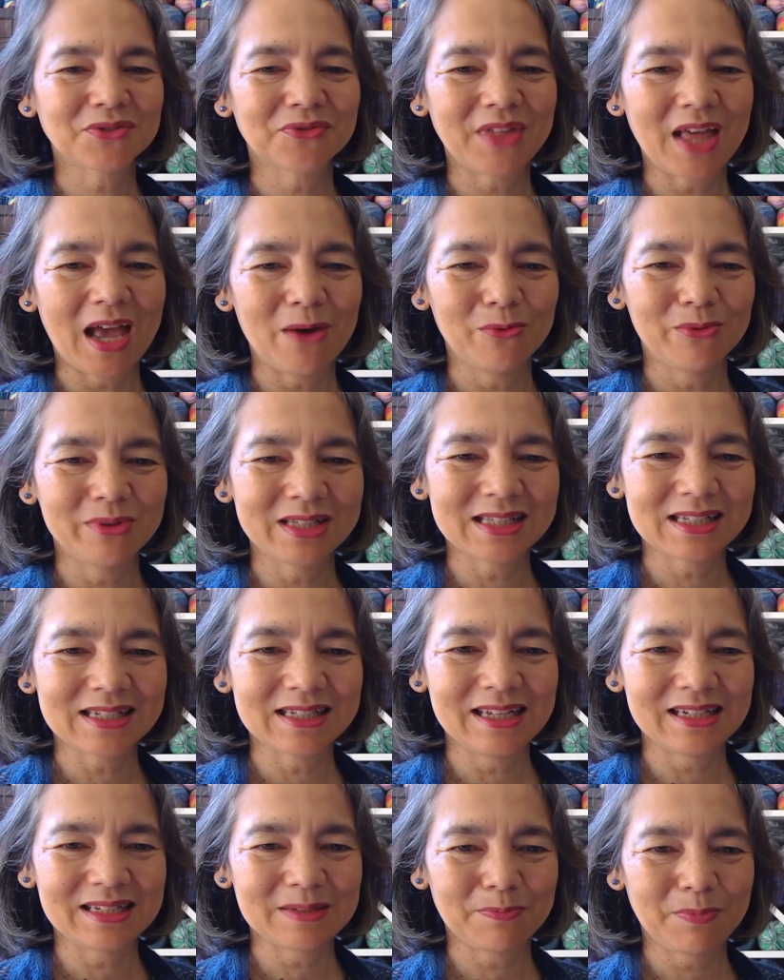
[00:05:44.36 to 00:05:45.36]
of that was
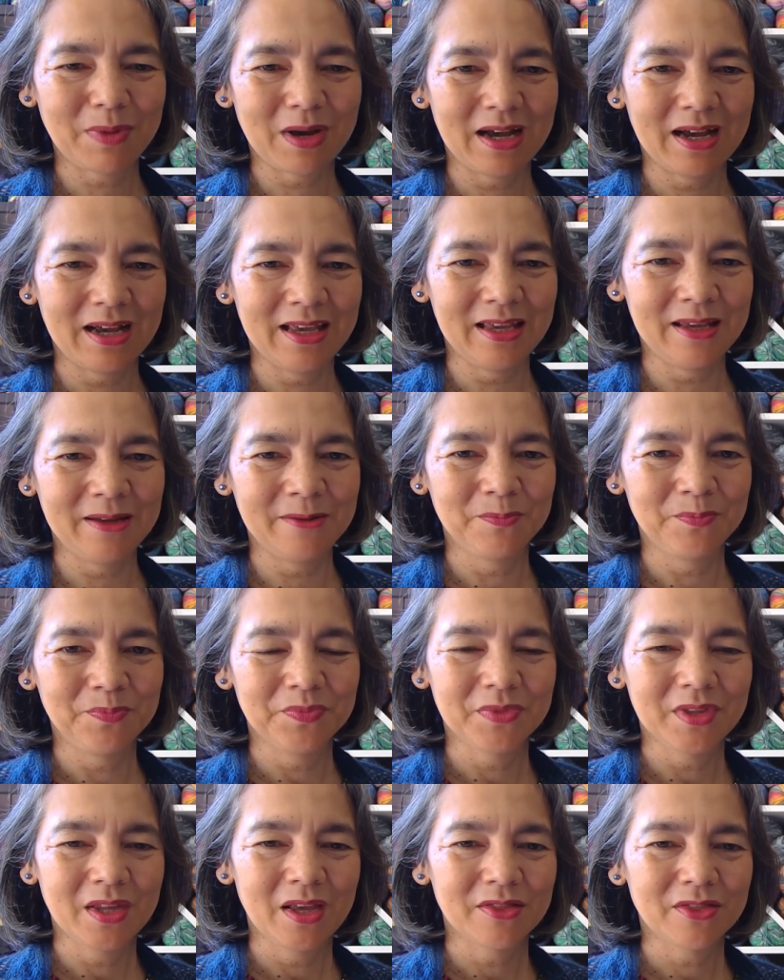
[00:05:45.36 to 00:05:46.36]
knit by
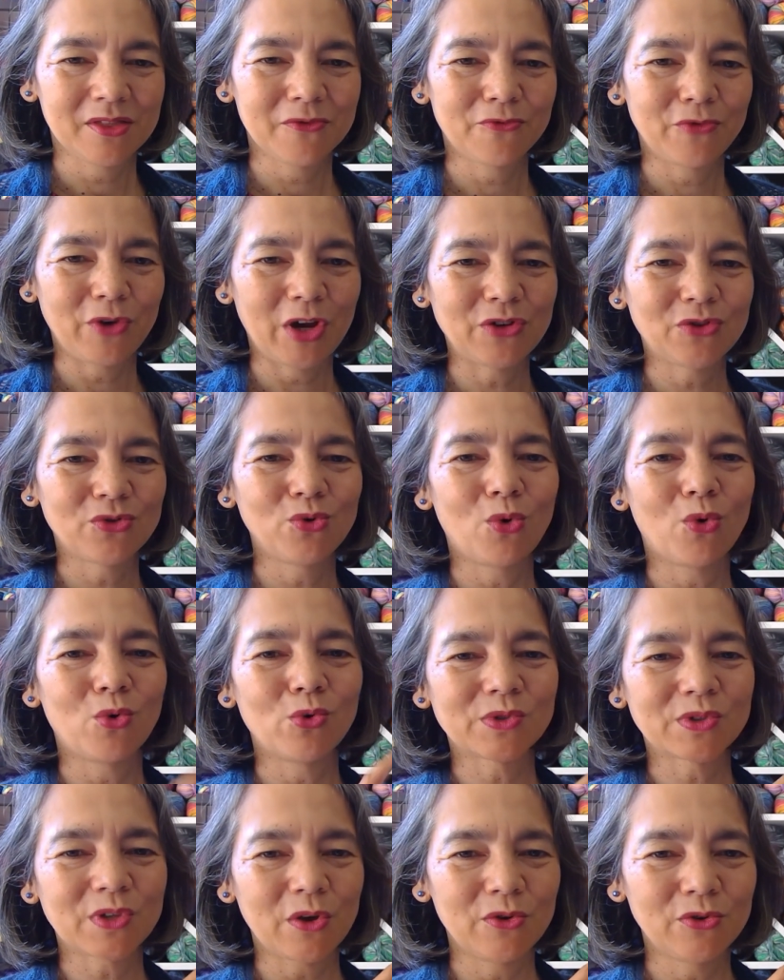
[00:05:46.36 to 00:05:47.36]
the friend who
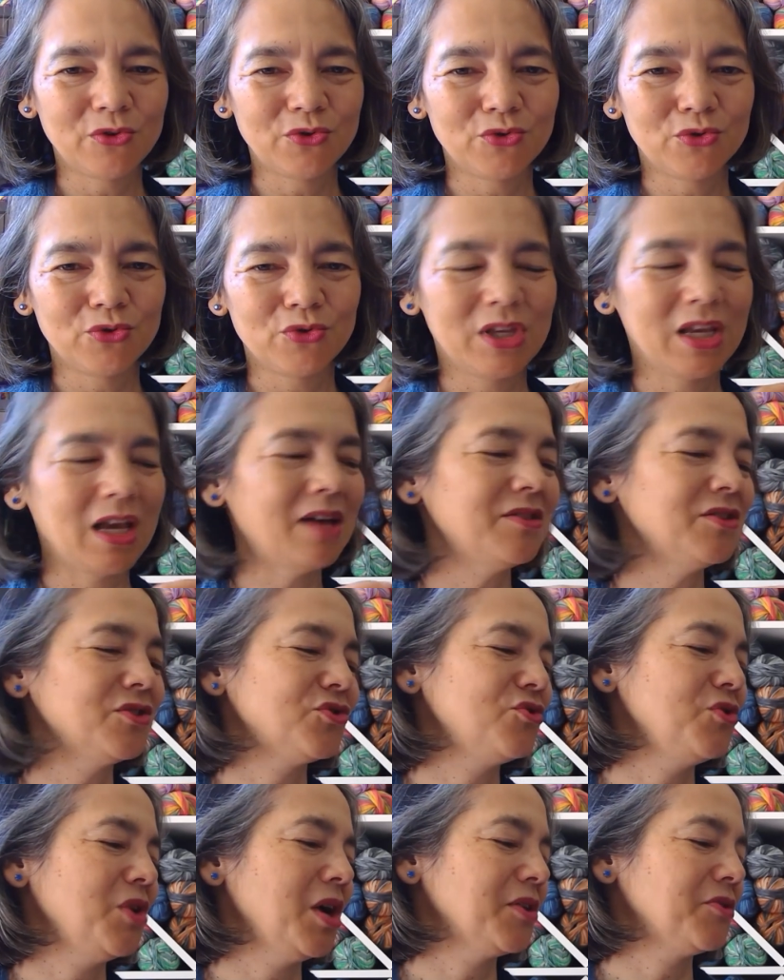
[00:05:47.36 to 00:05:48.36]
also drew the other
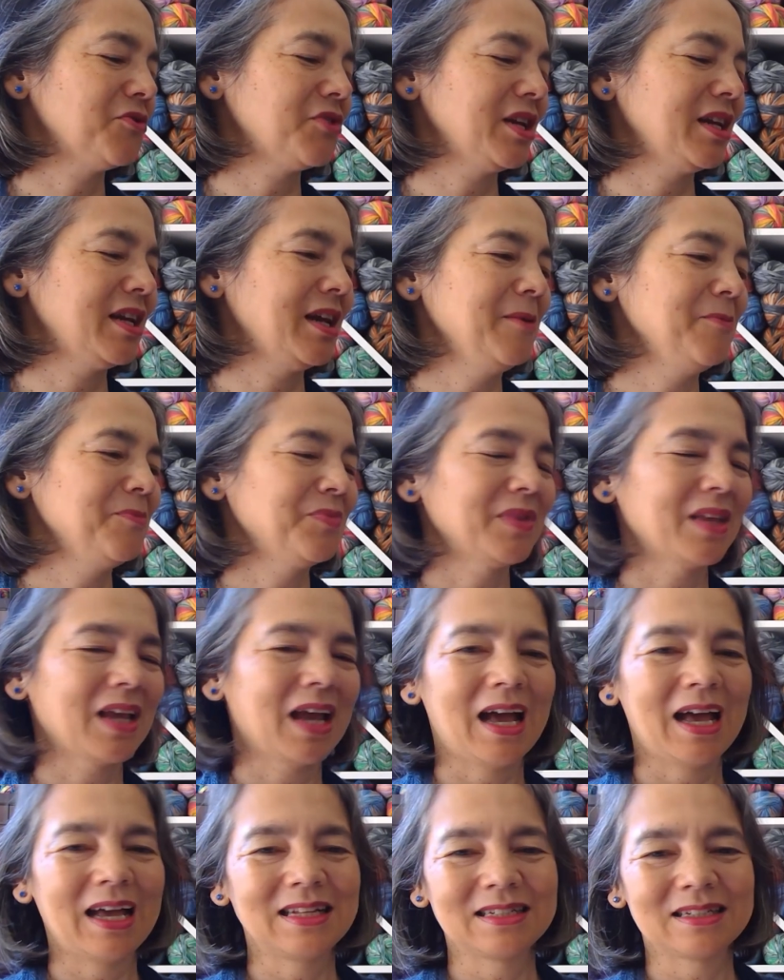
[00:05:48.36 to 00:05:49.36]
200,
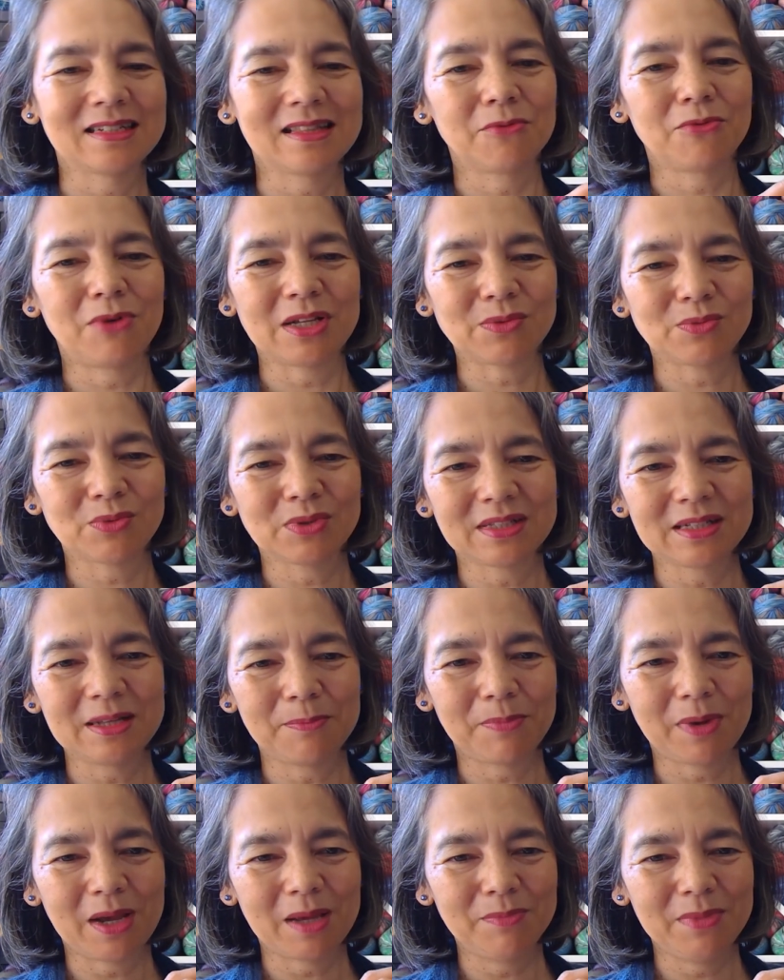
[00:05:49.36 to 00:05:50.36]
and the rest was
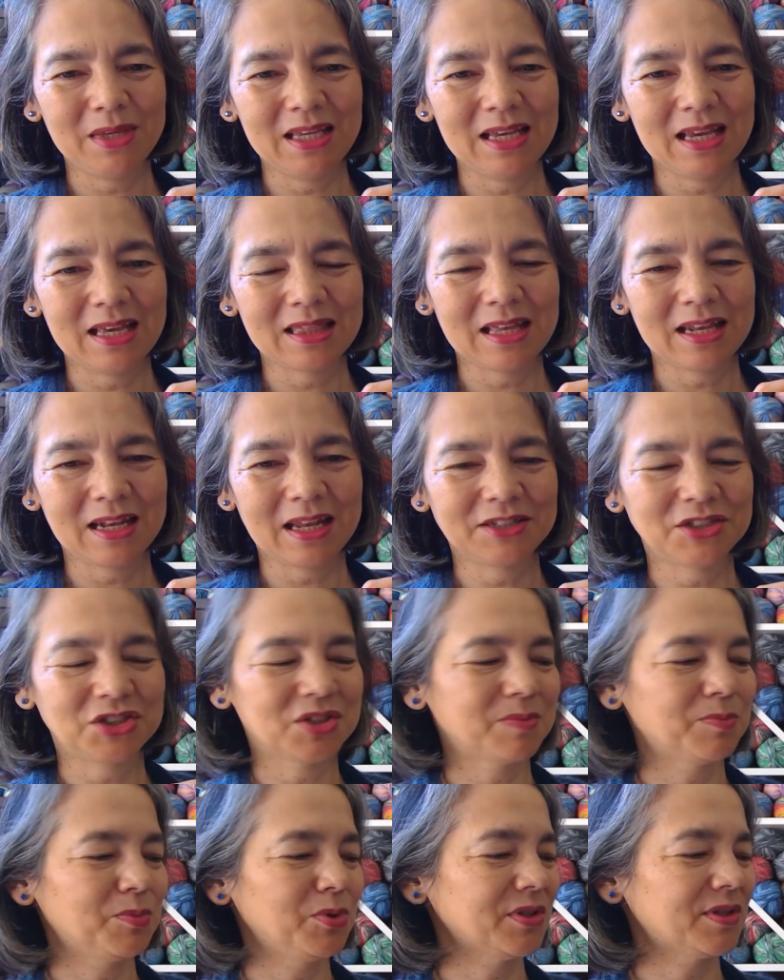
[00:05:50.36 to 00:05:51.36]
knit by me, and then I
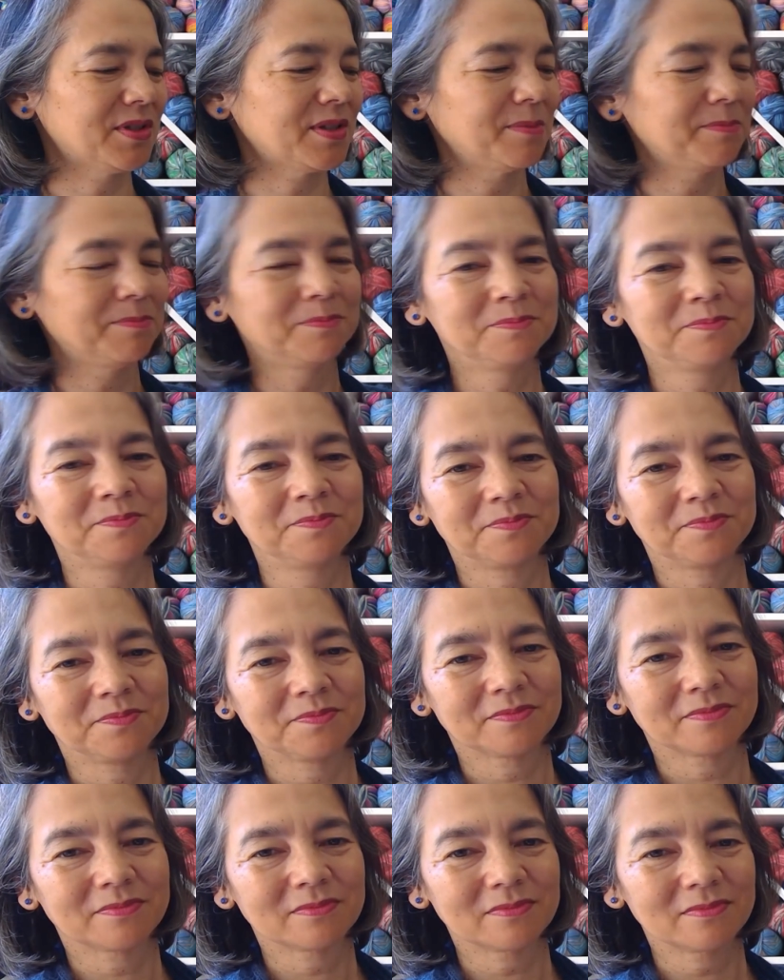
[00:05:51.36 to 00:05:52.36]
just put some
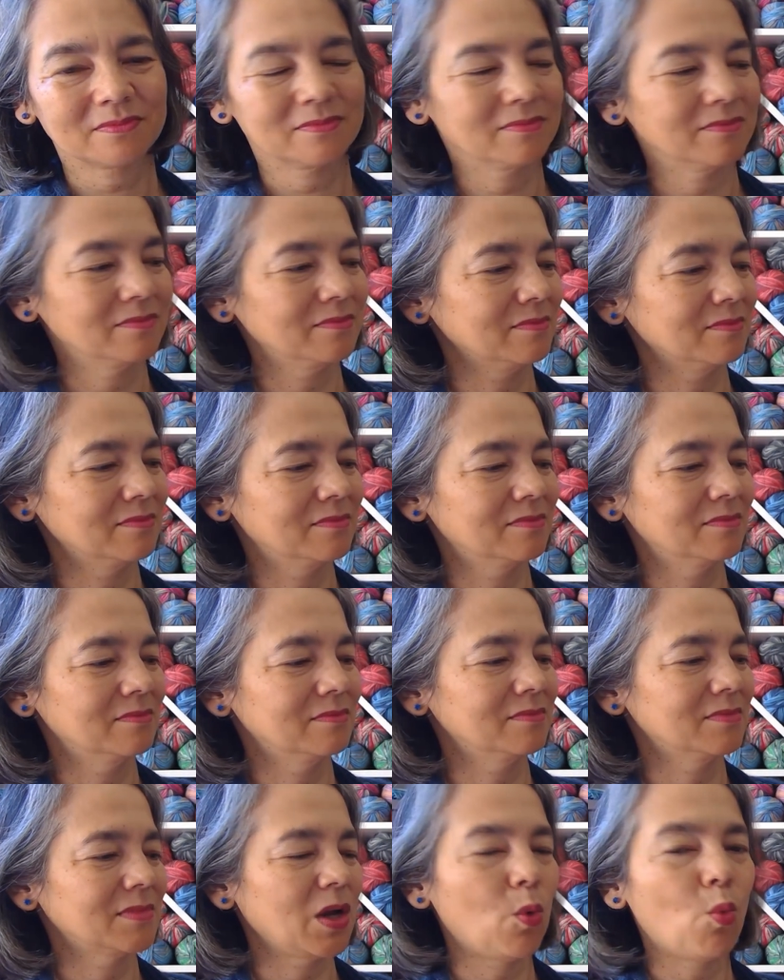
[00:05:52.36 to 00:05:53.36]

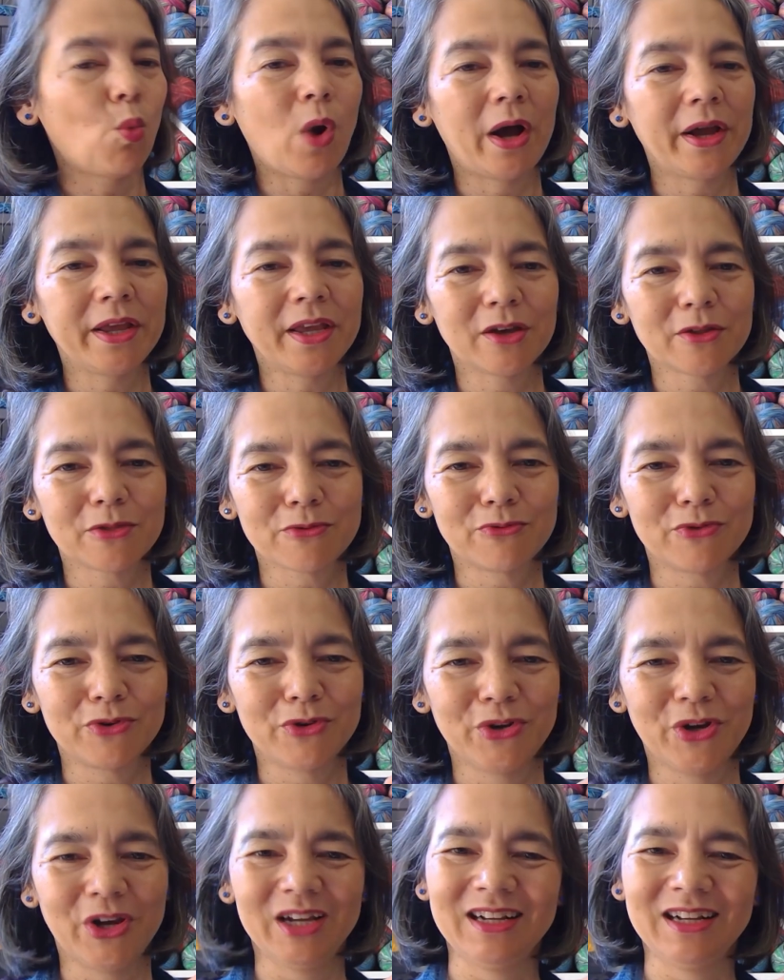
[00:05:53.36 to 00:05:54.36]
wire through